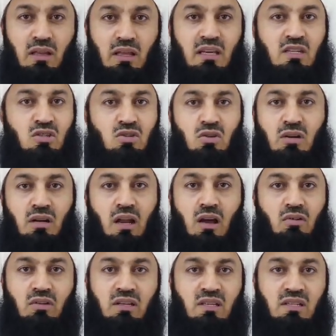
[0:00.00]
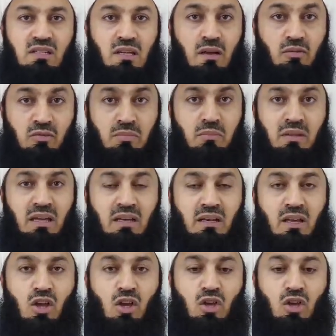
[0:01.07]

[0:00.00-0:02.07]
That is not allowed in Islam. Remember that.